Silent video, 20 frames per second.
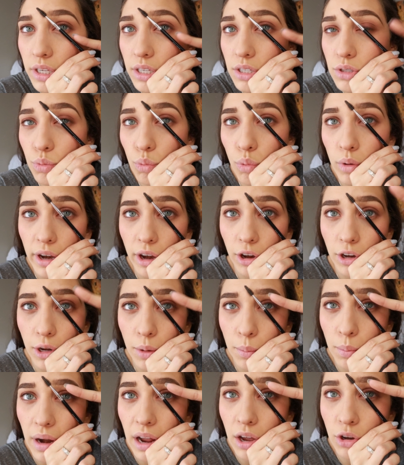is where
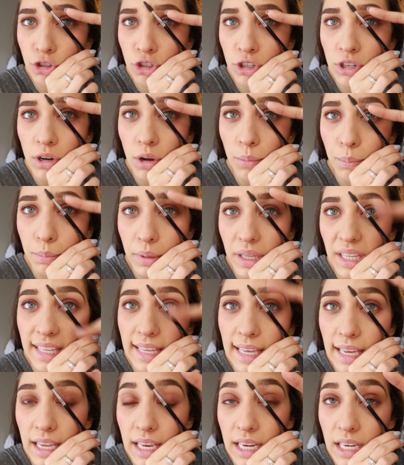your brow should
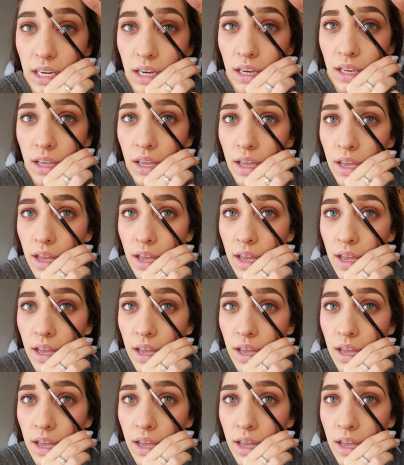begin.